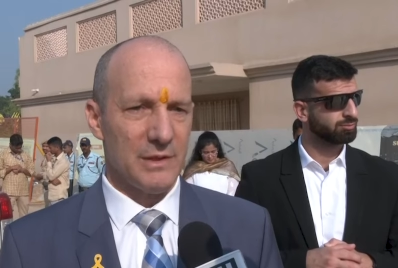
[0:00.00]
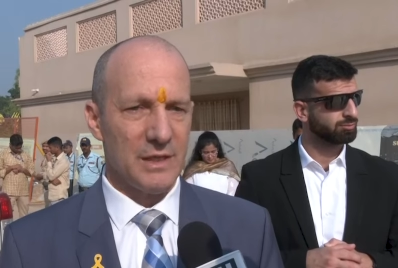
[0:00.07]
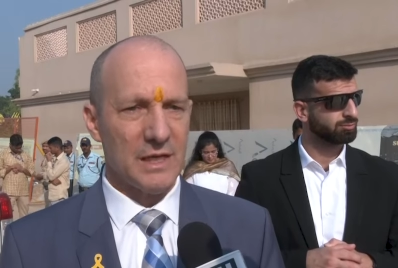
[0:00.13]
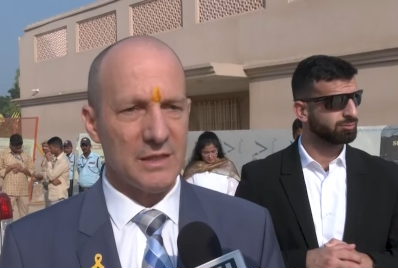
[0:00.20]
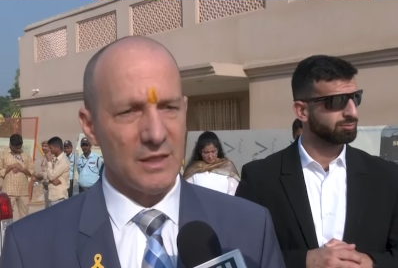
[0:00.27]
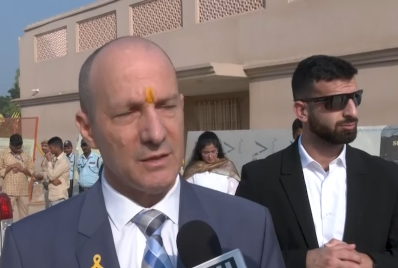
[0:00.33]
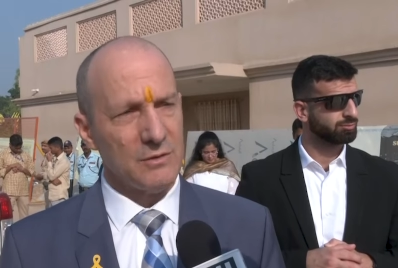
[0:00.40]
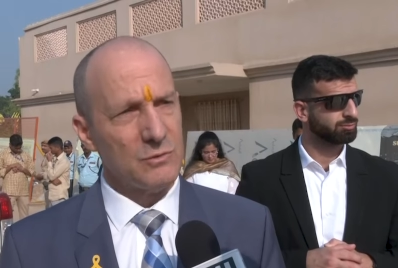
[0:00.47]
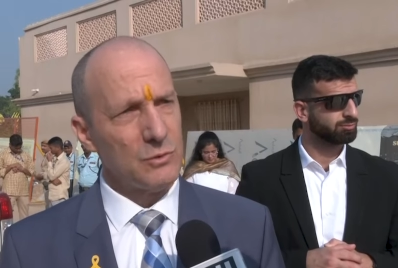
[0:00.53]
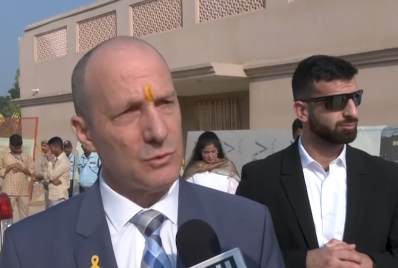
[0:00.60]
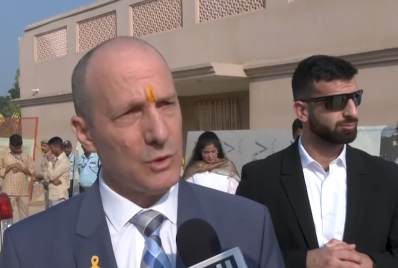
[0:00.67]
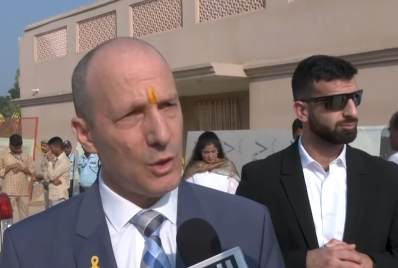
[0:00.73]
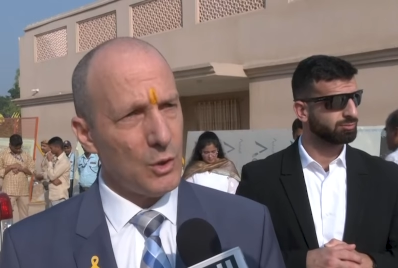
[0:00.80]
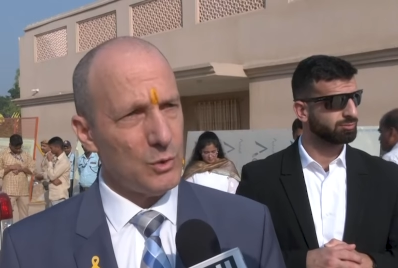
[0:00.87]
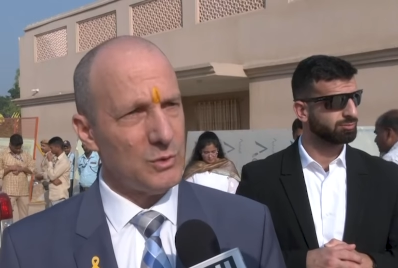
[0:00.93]
Speaker 1: getting
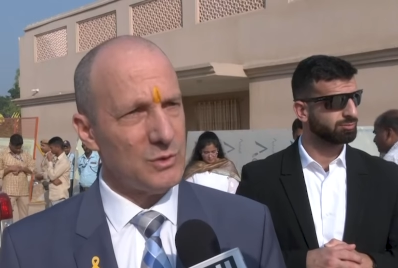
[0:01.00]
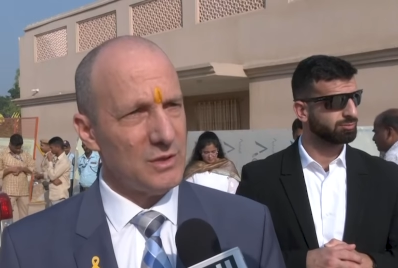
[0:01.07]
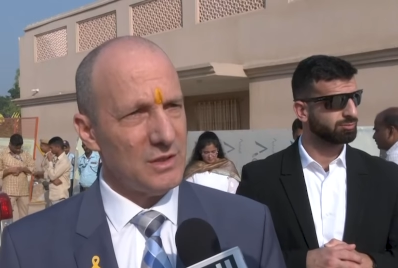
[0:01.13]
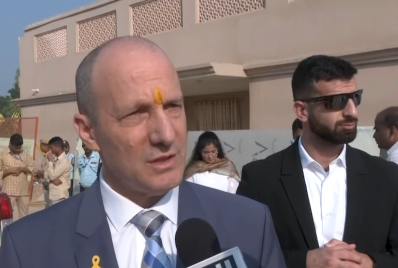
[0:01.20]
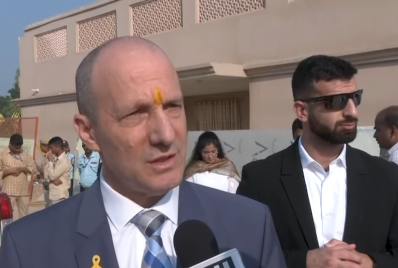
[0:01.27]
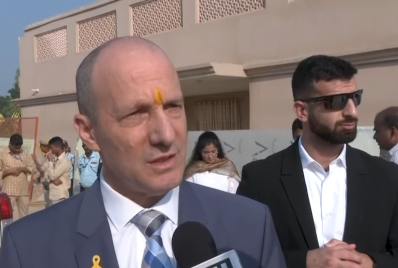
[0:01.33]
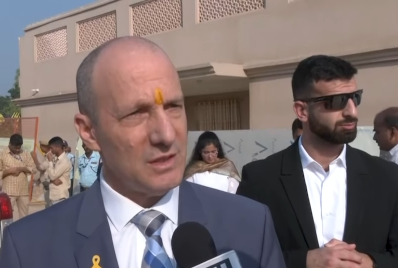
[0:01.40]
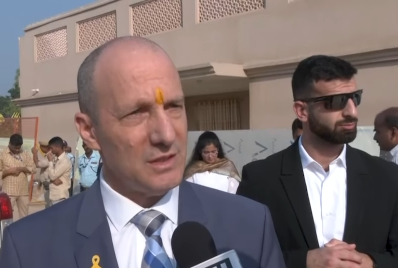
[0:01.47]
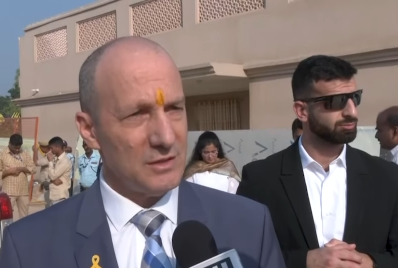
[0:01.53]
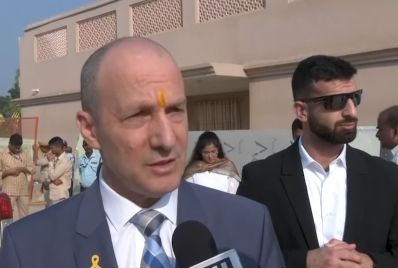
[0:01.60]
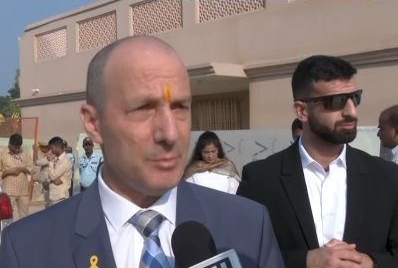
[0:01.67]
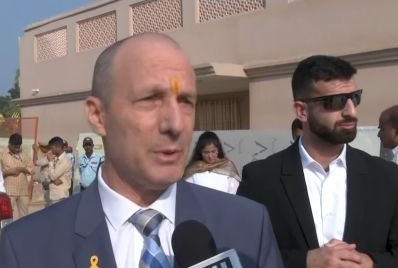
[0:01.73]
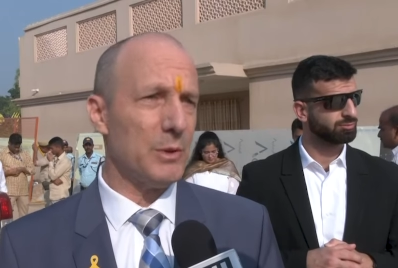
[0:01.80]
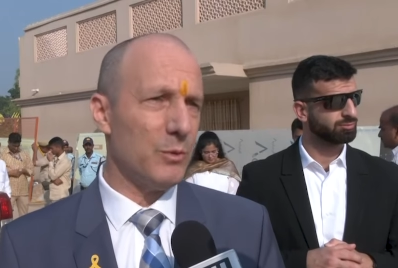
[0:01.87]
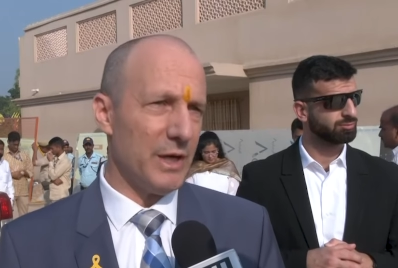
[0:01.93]
to know in a
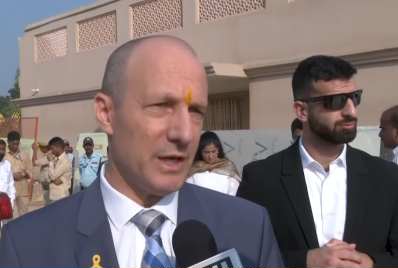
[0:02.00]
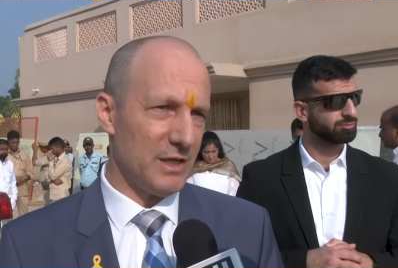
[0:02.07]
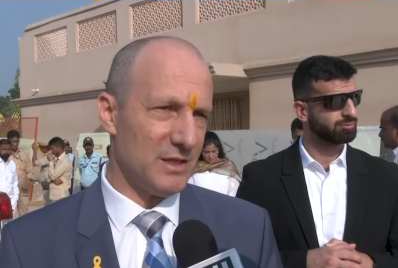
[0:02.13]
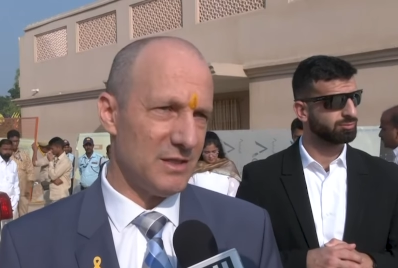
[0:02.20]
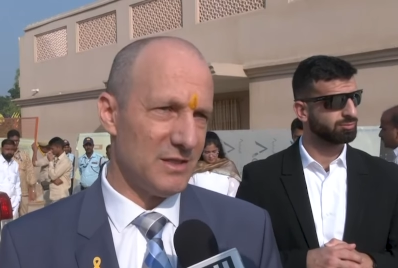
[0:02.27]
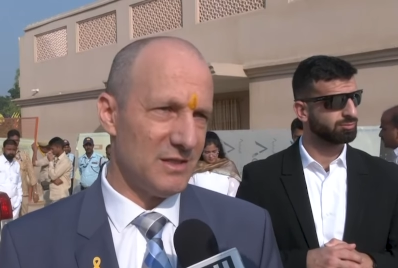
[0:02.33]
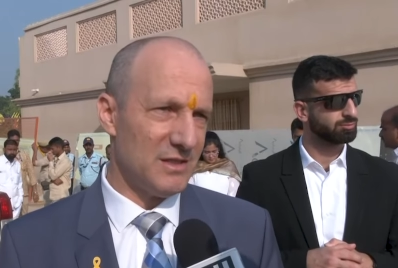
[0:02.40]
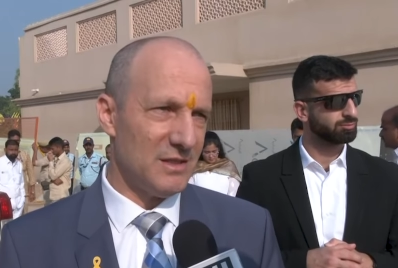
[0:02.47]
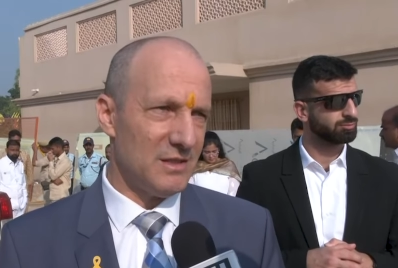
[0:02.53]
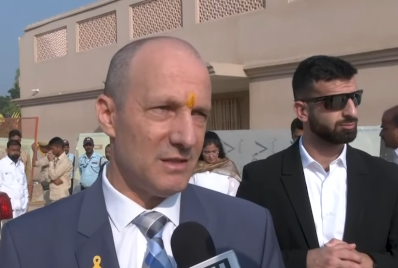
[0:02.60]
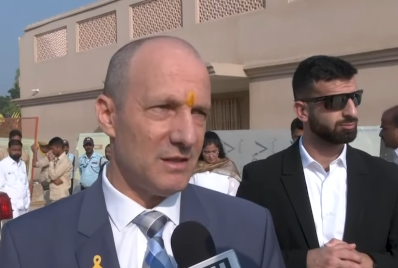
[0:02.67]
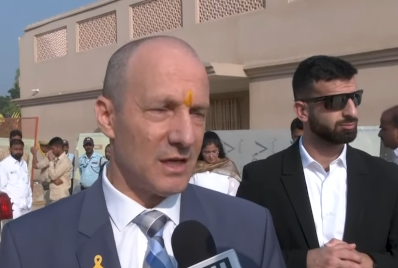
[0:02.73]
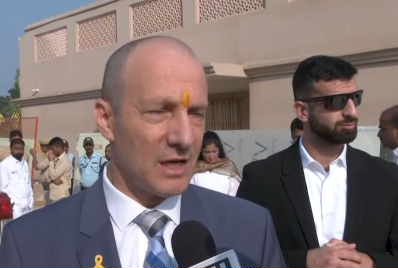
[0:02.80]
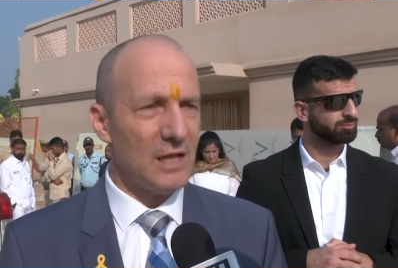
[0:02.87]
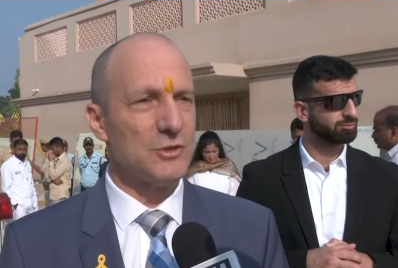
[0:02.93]
deeper way
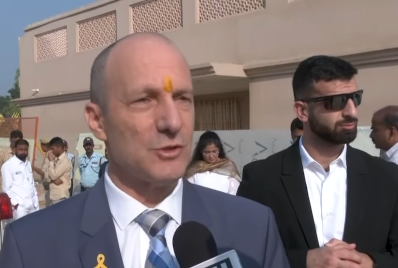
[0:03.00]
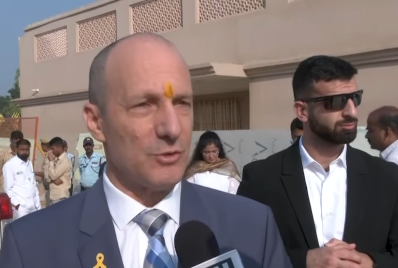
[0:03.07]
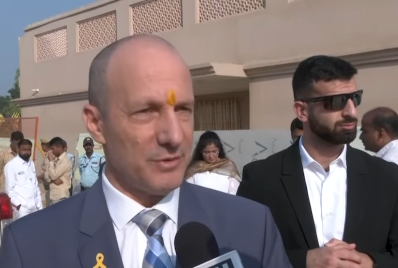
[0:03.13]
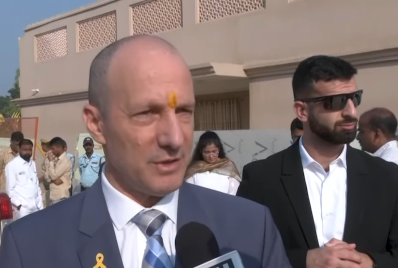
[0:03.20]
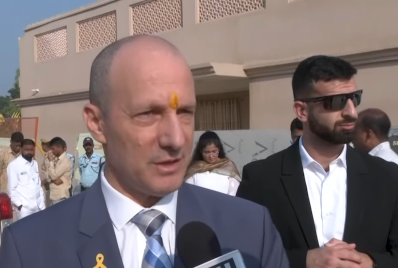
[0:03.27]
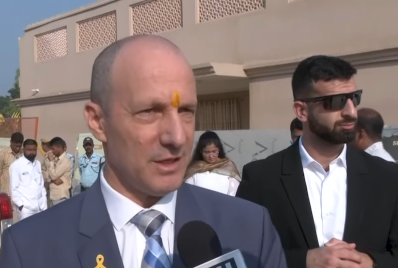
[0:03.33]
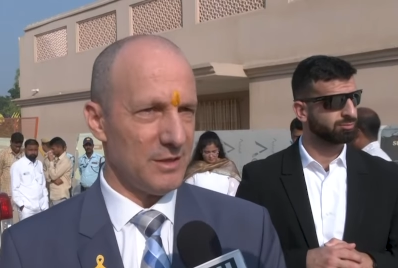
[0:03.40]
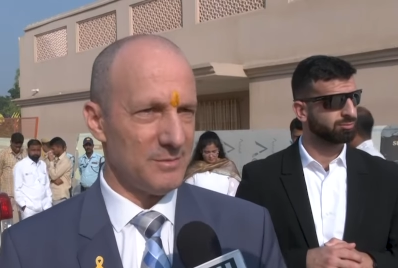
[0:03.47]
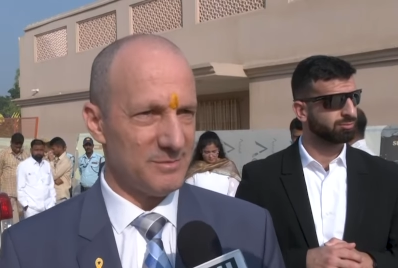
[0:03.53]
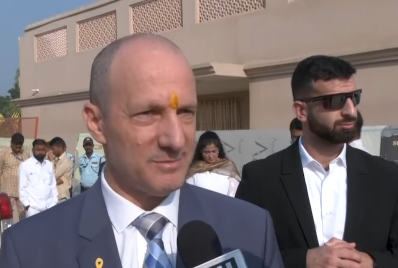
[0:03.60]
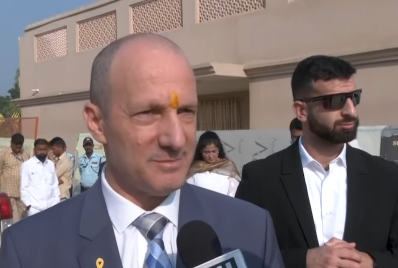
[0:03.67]
the culture of India.